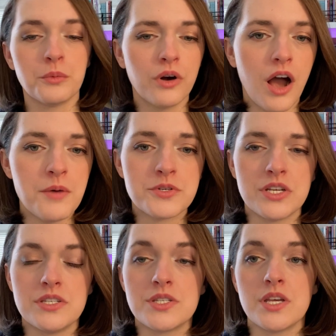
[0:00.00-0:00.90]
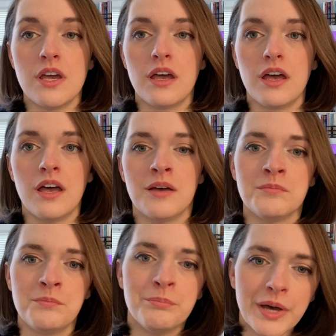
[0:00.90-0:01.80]
more options,
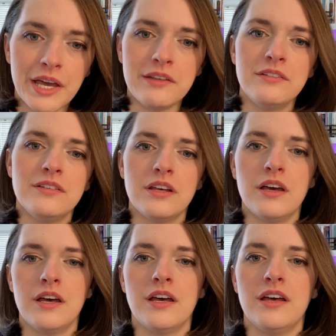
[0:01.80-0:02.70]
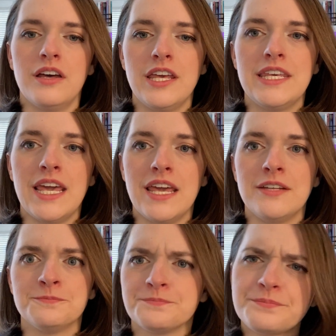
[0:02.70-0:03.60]
but
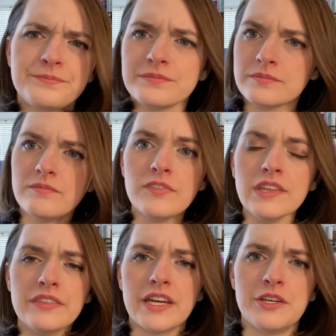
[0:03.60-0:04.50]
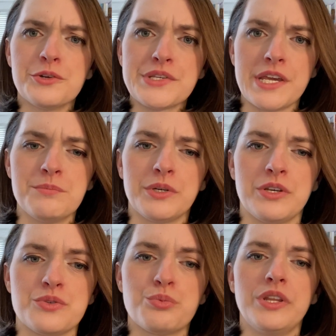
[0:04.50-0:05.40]
again, that Hero's Handbook
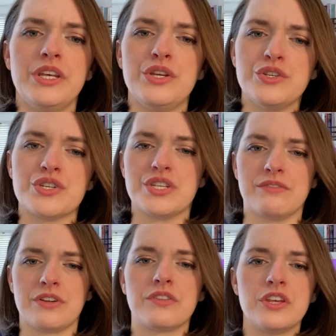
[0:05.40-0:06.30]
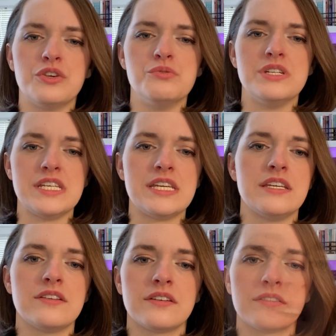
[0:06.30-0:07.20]
is really just everything you
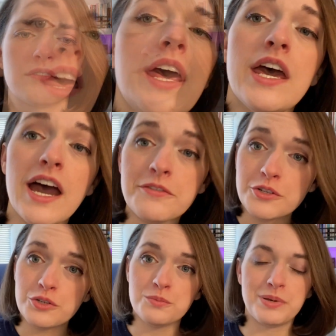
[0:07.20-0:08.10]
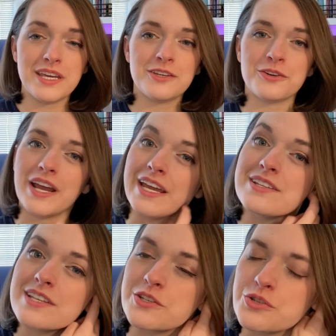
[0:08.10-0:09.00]
need. After you pick your
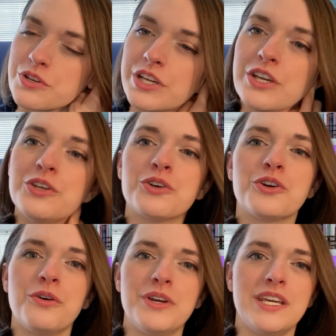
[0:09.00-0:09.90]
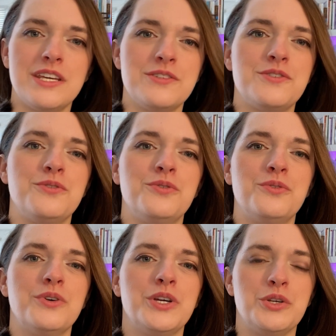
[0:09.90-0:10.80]
ancestry, you're going
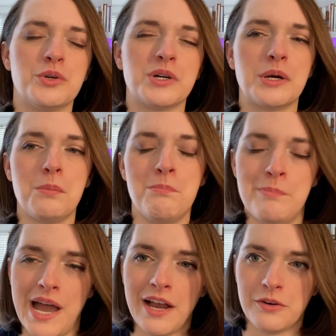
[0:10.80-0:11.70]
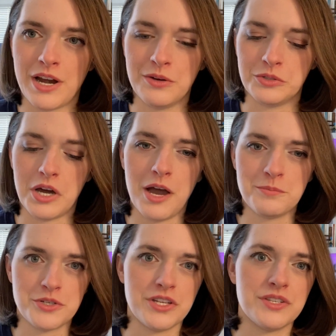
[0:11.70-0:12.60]
into your background
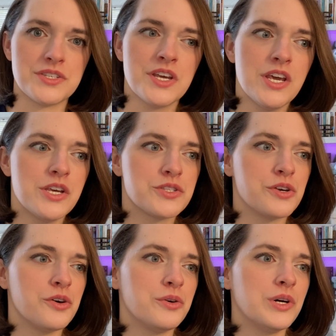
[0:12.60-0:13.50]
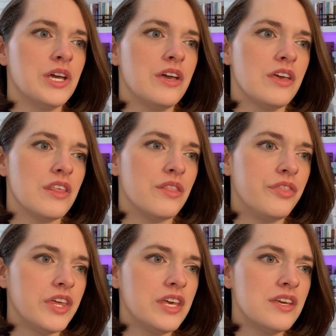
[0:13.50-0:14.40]
options. So
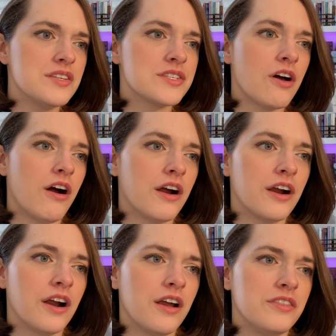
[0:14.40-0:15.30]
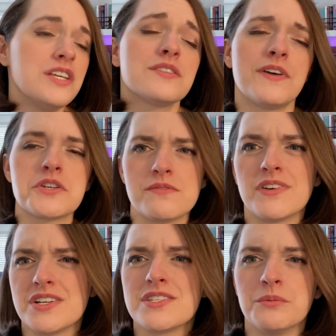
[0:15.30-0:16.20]
these function
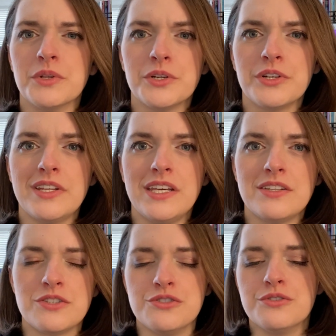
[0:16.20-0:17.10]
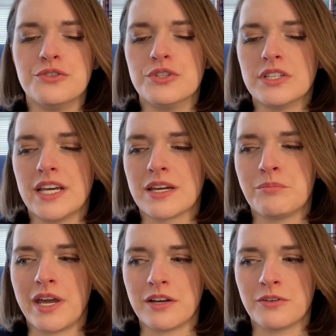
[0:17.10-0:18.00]
very similarly to like a
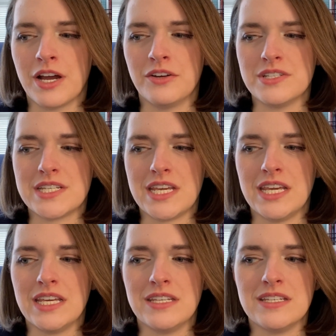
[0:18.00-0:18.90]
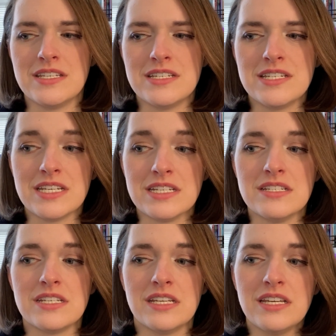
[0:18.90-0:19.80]
background in
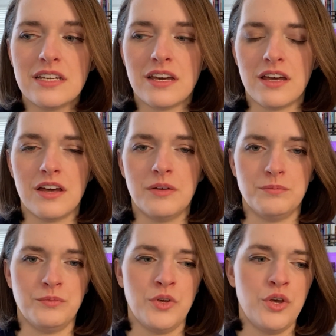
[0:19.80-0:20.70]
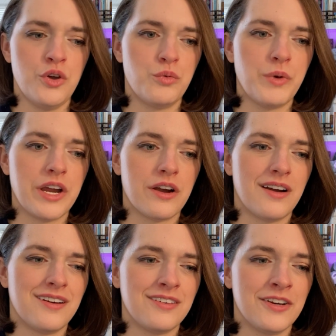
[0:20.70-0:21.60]
D&D,
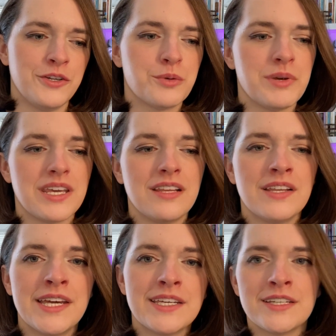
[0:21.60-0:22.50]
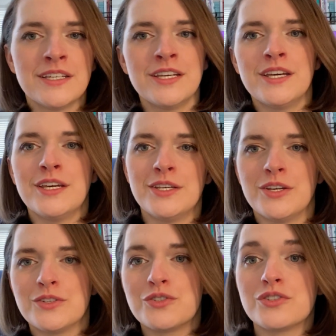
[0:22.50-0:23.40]
where you're picking like
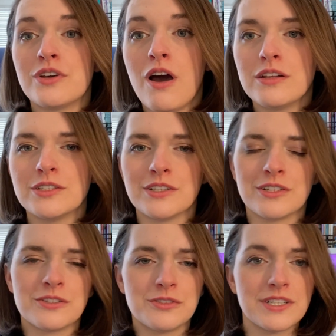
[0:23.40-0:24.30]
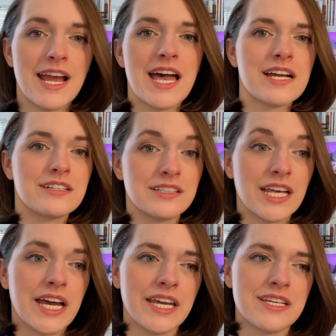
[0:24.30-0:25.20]
scholar or
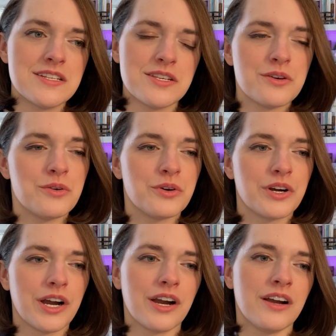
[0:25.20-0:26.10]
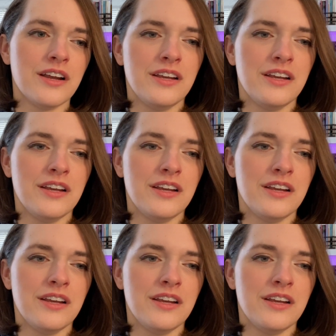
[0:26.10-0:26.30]
acolyte or